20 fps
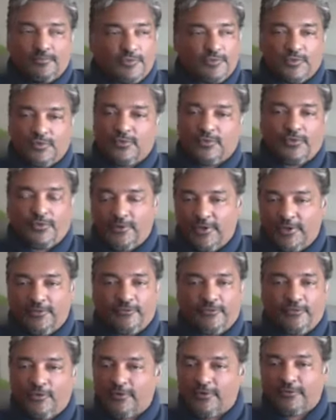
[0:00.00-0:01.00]
2 or 3,
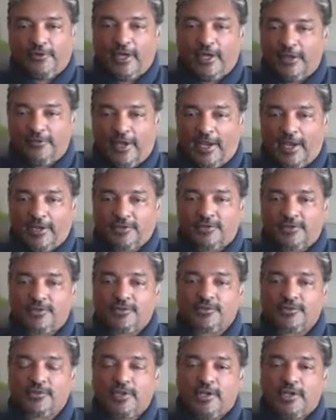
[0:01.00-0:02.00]
4 or 5
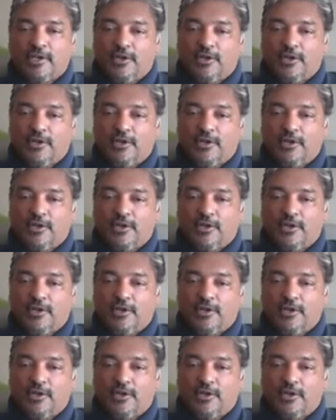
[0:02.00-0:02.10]
actors